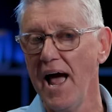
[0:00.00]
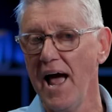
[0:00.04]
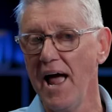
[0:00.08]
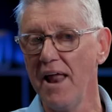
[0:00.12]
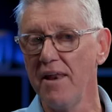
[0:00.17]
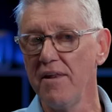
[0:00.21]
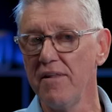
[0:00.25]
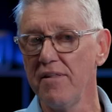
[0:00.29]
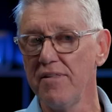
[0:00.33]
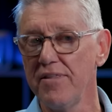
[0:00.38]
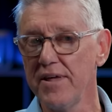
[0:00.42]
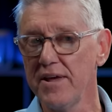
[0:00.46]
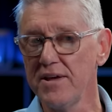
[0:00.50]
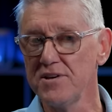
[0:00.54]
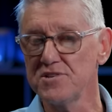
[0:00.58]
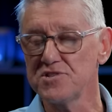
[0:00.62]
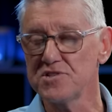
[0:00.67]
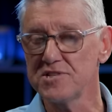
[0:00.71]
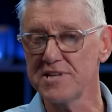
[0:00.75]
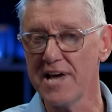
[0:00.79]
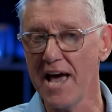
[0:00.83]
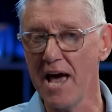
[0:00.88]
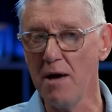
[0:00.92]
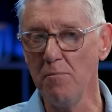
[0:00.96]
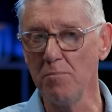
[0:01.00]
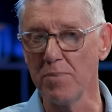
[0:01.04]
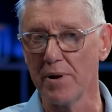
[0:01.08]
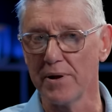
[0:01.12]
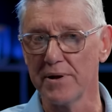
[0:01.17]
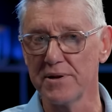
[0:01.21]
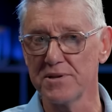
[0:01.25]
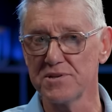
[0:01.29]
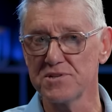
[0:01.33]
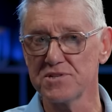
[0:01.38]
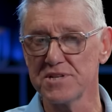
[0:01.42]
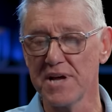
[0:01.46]
And these
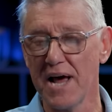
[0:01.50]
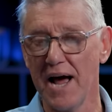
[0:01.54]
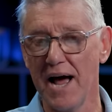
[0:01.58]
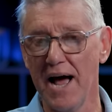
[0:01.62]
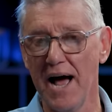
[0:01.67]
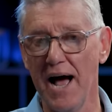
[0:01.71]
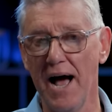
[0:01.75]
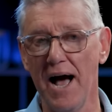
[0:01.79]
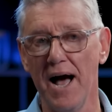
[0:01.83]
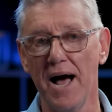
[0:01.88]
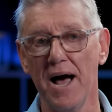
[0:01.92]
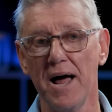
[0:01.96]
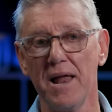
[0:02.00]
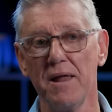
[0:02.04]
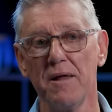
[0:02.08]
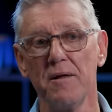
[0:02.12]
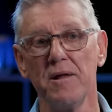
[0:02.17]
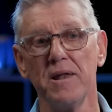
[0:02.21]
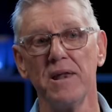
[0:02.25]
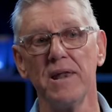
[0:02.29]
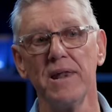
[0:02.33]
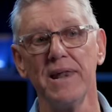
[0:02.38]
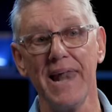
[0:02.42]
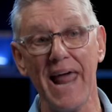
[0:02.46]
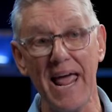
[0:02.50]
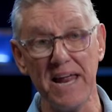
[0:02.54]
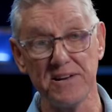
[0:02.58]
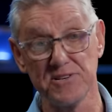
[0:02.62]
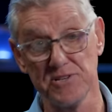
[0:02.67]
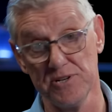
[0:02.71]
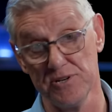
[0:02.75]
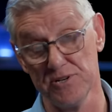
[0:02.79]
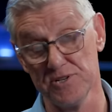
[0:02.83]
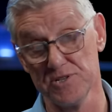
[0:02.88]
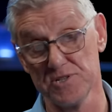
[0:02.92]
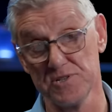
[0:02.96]
tablets are
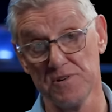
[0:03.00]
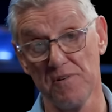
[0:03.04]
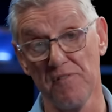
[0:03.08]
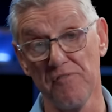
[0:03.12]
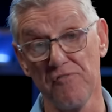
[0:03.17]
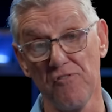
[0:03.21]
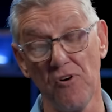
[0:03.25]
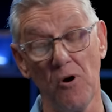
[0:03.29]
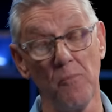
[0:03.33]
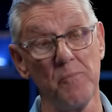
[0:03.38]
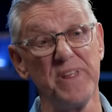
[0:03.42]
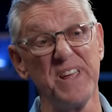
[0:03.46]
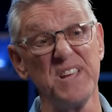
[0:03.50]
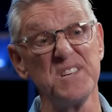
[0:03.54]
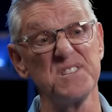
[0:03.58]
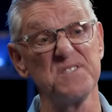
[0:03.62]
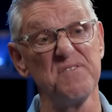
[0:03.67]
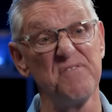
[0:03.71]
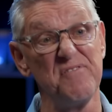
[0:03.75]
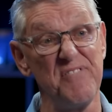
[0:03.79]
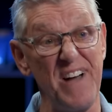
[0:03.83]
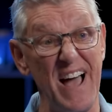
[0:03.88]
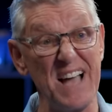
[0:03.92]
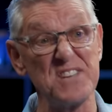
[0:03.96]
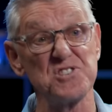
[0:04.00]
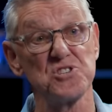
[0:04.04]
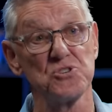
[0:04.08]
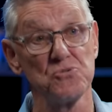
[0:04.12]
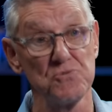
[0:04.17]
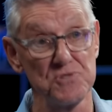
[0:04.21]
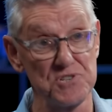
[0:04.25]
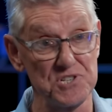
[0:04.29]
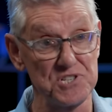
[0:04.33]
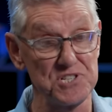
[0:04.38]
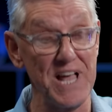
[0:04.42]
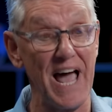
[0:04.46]
letters from these
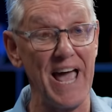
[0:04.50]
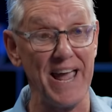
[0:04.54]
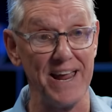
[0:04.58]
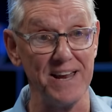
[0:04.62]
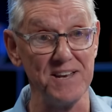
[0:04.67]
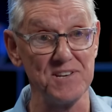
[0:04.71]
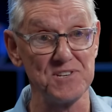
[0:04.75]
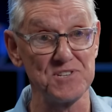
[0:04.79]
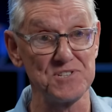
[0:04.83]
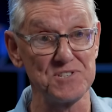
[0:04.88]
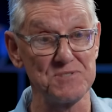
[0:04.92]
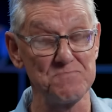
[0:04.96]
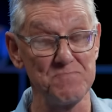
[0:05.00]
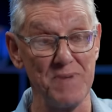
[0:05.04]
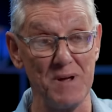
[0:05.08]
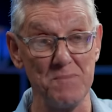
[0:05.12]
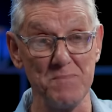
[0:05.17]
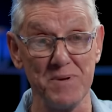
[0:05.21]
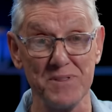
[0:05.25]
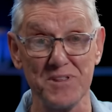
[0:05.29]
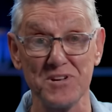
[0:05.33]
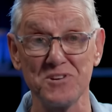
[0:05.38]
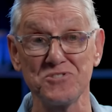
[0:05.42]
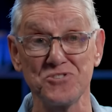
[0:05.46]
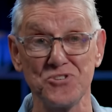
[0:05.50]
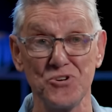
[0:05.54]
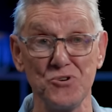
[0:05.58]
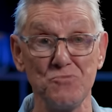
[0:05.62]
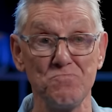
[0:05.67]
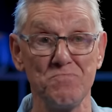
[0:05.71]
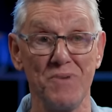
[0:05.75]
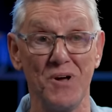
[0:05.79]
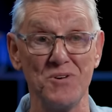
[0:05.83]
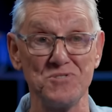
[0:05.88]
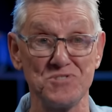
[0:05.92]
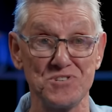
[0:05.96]
vassal states. Remember that
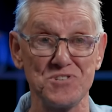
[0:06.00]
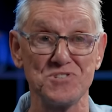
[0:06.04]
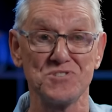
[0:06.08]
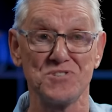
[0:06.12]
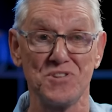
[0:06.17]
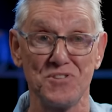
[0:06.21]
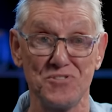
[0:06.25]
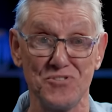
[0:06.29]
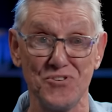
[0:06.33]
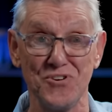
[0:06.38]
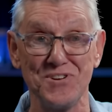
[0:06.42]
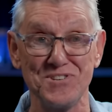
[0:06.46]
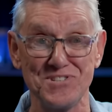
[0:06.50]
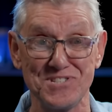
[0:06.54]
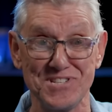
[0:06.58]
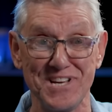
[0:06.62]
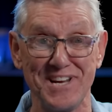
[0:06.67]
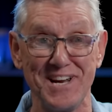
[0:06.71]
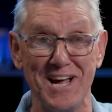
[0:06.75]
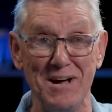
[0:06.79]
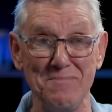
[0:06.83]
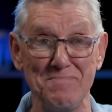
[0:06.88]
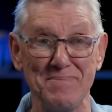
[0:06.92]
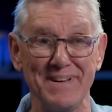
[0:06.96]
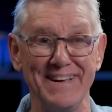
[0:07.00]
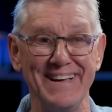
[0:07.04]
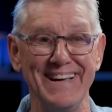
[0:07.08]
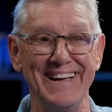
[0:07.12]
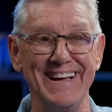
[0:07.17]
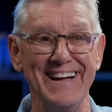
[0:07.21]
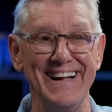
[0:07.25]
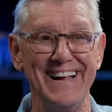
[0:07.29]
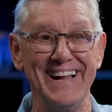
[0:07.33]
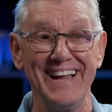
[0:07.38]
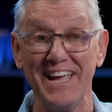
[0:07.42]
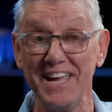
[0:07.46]
Tuthmosis III set up
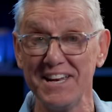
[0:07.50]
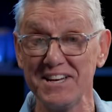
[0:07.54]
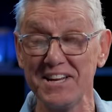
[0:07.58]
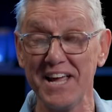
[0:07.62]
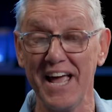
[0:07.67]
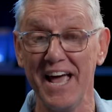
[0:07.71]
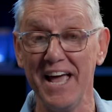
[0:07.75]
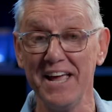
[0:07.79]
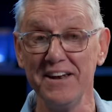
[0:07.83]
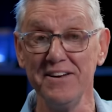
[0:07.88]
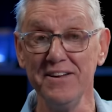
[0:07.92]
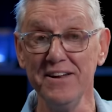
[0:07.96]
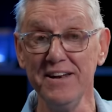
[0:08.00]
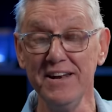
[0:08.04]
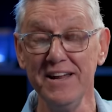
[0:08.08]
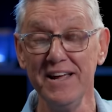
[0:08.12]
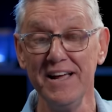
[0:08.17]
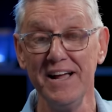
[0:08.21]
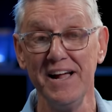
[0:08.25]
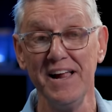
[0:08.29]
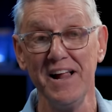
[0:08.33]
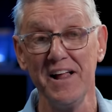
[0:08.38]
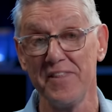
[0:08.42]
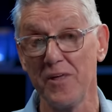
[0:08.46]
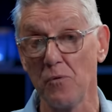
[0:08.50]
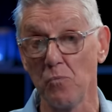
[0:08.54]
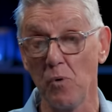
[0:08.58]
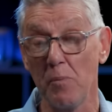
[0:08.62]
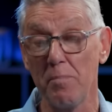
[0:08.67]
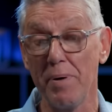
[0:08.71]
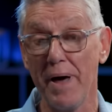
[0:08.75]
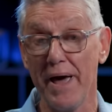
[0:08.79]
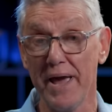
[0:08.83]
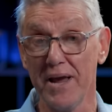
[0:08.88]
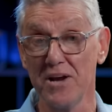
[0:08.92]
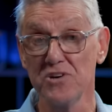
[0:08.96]
in Canaan that were
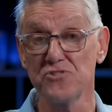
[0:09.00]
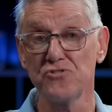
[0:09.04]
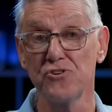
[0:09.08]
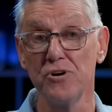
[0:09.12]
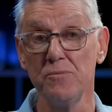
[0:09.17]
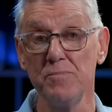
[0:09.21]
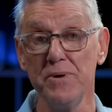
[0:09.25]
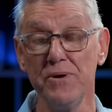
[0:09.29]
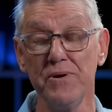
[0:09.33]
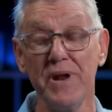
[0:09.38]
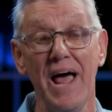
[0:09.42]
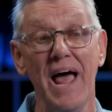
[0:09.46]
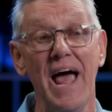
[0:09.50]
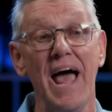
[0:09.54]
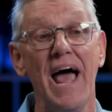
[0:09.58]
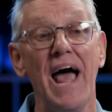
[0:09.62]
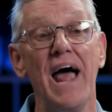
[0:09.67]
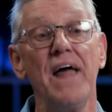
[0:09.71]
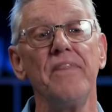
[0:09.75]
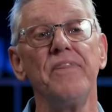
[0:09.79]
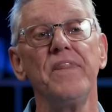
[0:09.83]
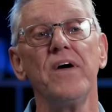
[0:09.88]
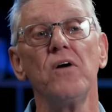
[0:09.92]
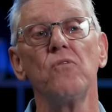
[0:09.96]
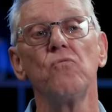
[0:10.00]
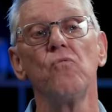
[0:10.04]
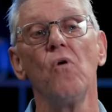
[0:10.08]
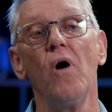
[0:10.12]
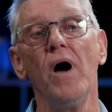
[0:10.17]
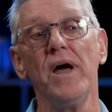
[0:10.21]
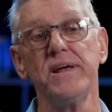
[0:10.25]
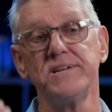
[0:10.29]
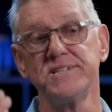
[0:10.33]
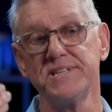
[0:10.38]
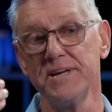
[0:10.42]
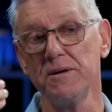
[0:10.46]
paying tribute? And they're
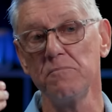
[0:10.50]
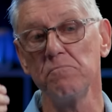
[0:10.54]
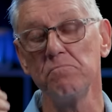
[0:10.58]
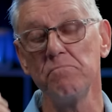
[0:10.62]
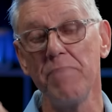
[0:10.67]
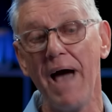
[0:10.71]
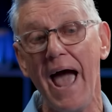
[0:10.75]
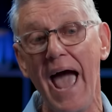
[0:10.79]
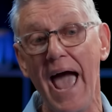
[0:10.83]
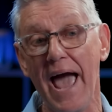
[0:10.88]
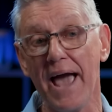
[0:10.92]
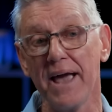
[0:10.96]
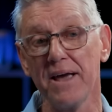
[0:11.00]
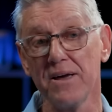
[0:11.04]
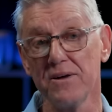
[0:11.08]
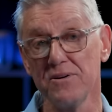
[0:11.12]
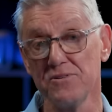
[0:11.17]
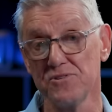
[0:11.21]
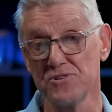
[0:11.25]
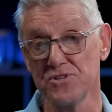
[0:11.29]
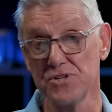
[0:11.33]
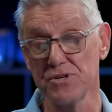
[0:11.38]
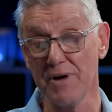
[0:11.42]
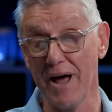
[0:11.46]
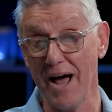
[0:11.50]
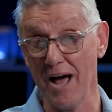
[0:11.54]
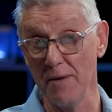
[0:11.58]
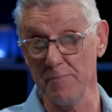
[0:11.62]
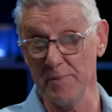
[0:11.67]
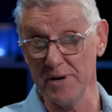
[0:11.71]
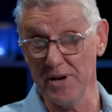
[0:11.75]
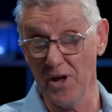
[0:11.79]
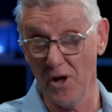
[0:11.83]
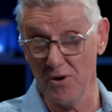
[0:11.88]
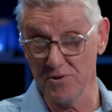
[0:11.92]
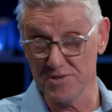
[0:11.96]
writing back to
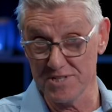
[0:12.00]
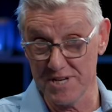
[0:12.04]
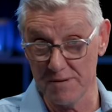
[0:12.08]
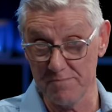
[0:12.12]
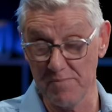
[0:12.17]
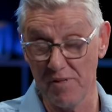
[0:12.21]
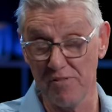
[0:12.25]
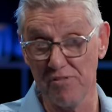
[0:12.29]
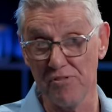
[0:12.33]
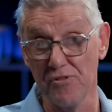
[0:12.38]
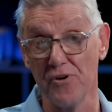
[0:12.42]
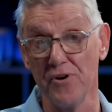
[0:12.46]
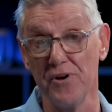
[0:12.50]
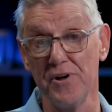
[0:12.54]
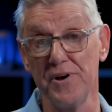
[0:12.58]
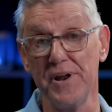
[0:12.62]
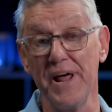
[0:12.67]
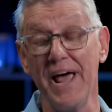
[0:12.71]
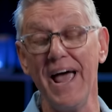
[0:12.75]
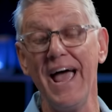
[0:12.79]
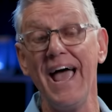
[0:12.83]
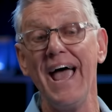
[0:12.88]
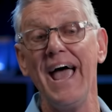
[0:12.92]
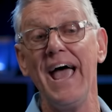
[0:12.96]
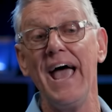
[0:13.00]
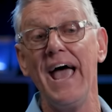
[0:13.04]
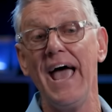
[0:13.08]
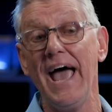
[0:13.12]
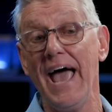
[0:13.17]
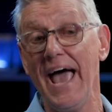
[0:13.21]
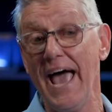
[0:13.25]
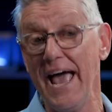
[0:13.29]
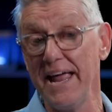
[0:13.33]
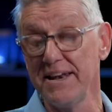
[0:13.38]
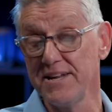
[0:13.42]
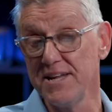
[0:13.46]
Amenhotep III
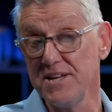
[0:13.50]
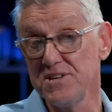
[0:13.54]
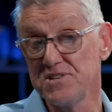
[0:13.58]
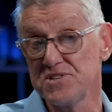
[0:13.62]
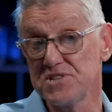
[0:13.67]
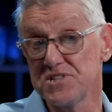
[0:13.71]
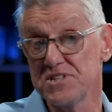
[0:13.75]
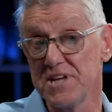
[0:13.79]
and his